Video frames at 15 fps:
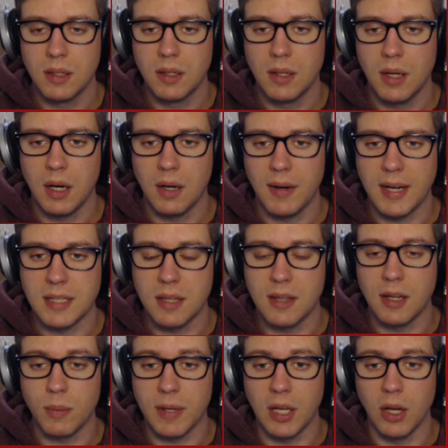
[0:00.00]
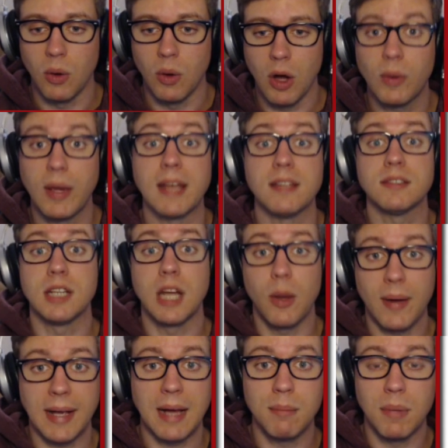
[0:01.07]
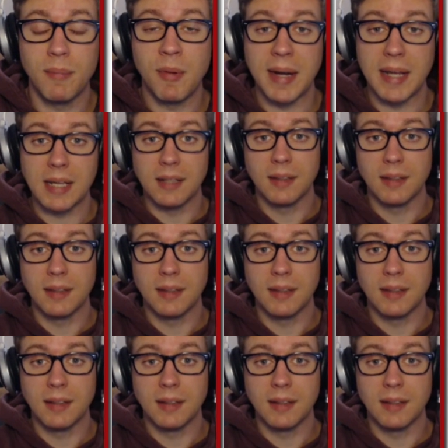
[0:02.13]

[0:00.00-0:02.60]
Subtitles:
Alright, there we go. Okay, so now I got my money.